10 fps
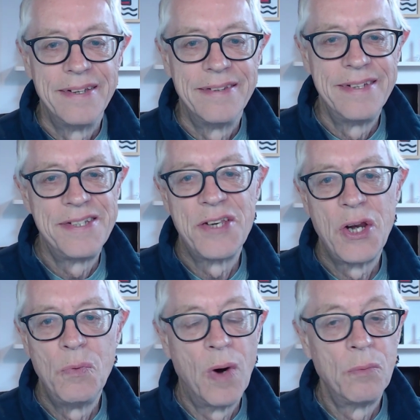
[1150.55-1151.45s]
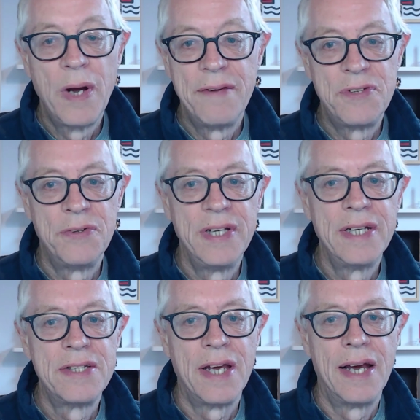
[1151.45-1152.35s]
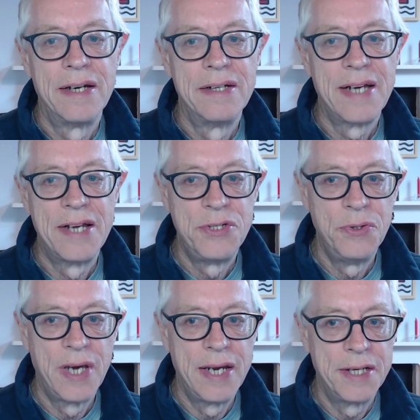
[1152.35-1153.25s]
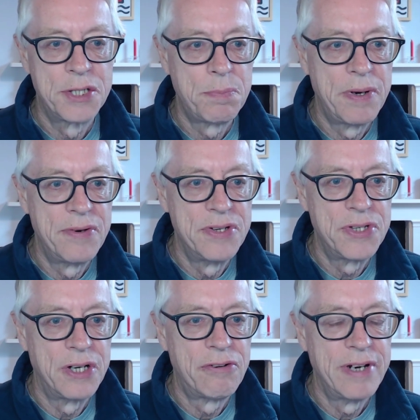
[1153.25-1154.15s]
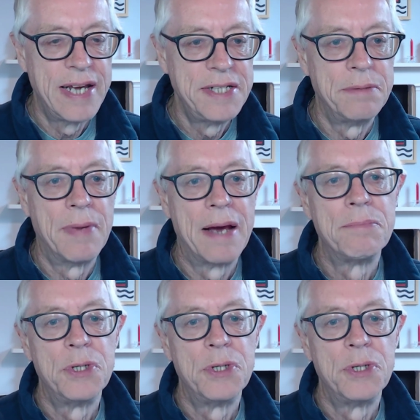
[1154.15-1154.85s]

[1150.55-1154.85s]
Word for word: This is only one way of doing it, and as you gain experience in creating maps,